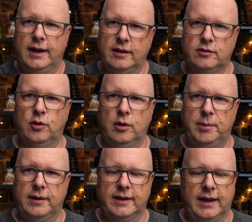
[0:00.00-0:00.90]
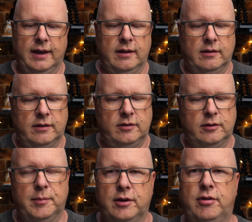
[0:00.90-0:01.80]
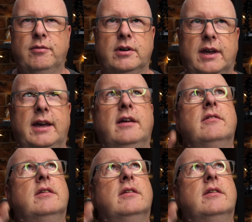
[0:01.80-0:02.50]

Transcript: it's all about the gear. This is my travel gear.